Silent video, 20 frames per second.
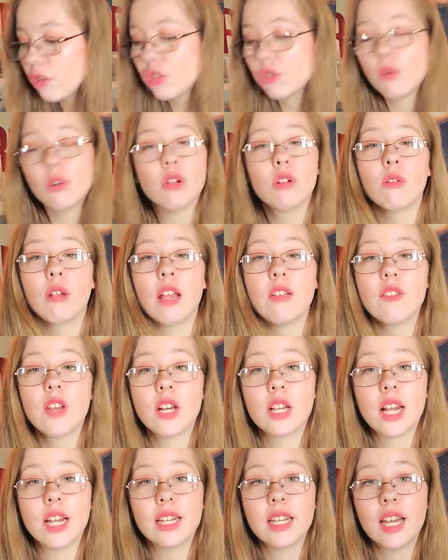to a
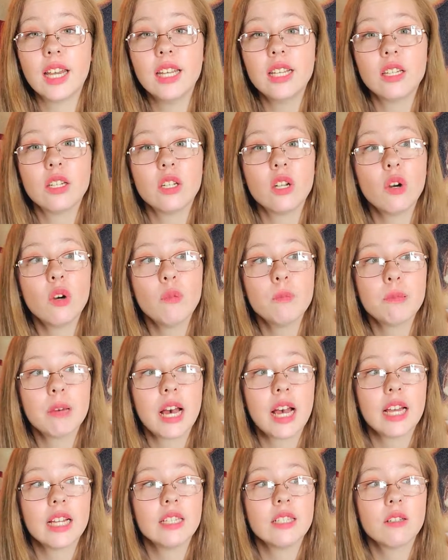graveyard at night? Nope,
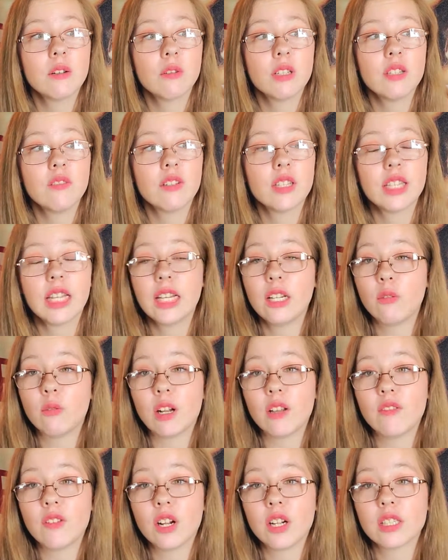I don't even like
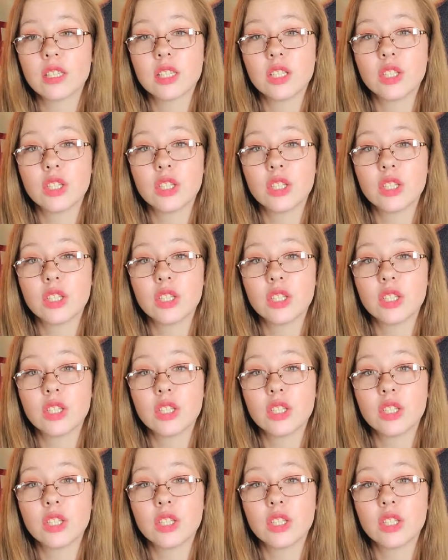graveyards in